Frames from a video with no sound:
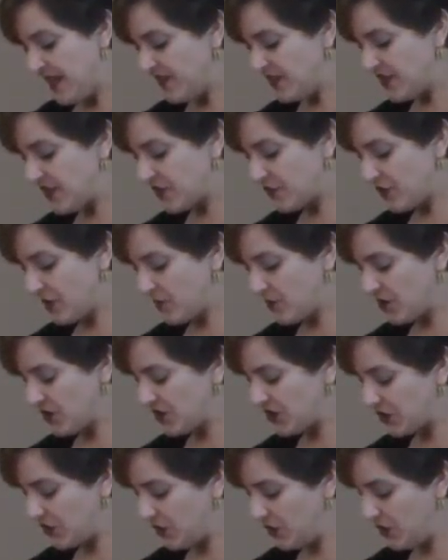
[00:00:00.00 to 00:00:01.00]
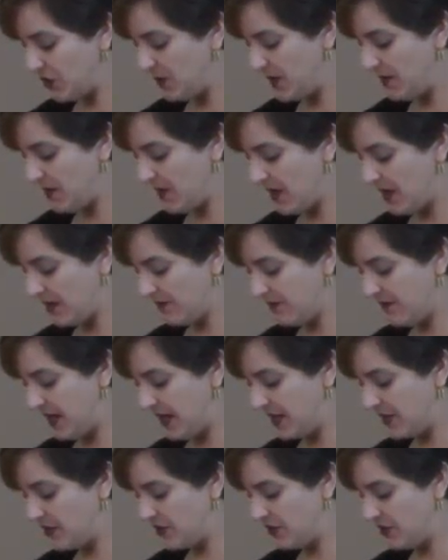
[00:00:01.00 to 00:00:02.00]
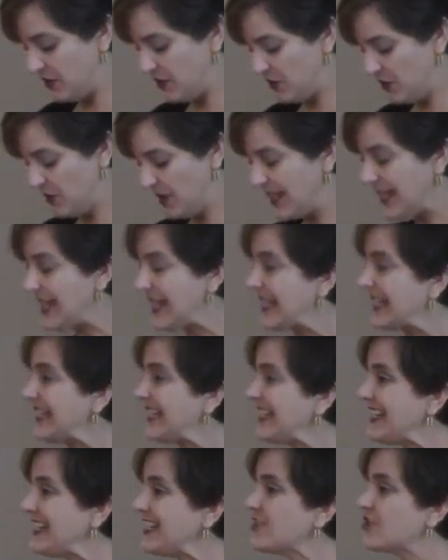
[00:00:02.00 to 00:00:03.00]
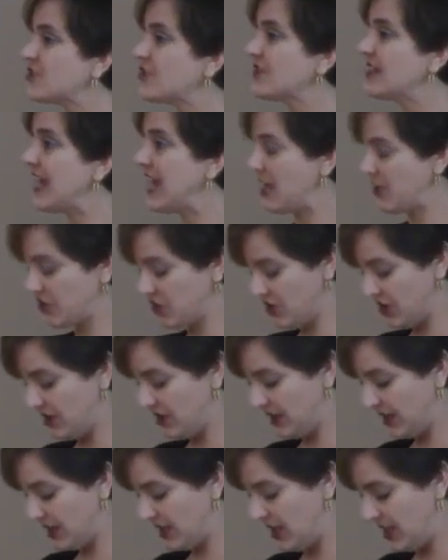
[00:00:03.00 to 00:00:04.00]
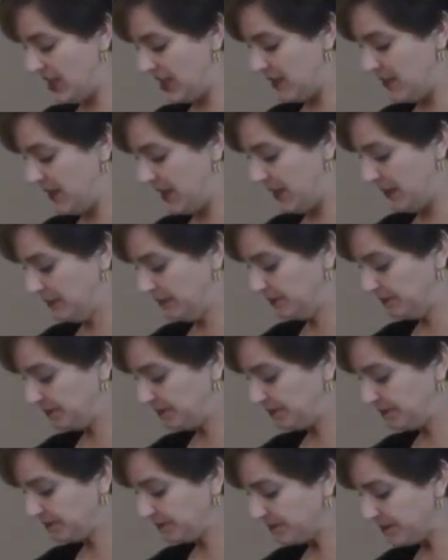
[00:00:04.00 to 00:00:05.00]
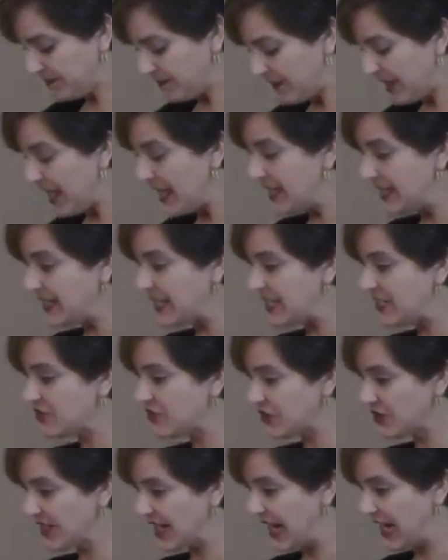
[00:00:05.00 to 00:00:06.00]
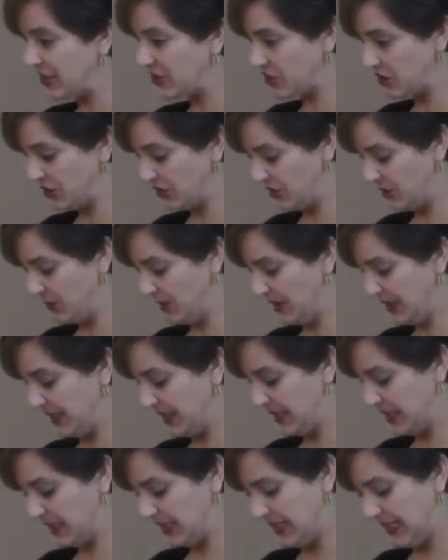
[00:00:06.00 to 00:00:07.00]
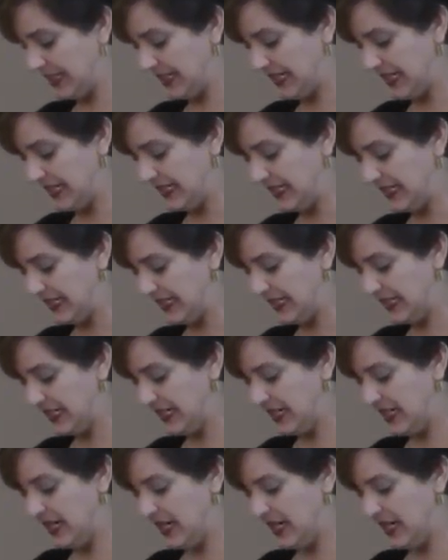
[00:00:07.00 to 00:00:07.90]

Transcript: the descriptions could be modified to an international economy and an international political identity,